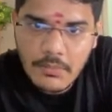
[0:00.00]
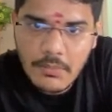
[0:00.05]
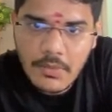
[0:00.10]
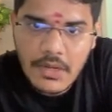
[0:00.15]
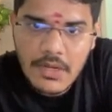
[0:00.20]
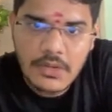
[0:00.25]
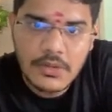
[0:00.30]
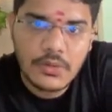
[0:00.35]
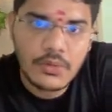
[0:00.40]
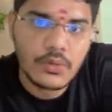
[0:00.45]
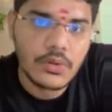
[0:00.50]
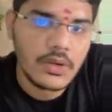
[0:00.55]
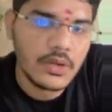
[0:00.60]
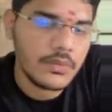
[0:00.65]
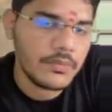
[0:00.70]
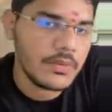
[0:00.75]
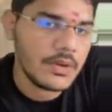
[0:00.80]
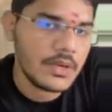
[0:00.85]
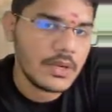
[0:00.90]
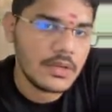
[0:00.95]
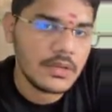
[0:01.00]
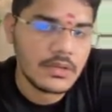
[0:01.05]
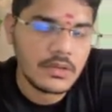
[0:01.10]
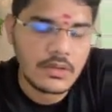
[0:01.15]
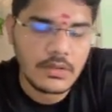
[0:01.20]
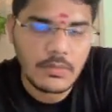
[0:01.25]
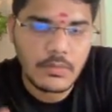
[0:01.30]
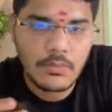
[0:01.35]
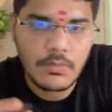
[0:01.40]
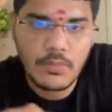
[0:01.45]
bulk unit weight,
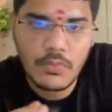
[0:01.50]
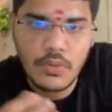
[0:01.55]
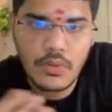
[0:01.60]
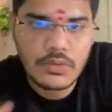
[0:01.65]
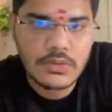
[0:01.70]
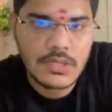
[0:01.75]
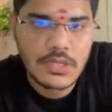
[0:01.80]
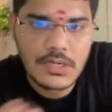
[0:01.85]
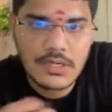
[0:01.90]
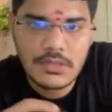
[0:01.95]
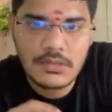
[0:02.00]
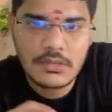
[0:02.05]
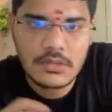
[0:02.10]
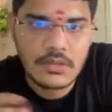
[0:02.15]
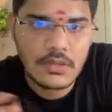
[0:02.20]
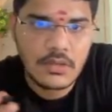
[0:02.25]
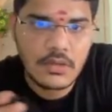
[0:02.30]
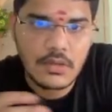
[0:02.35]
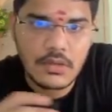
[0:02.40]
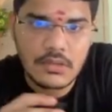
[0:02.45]
both are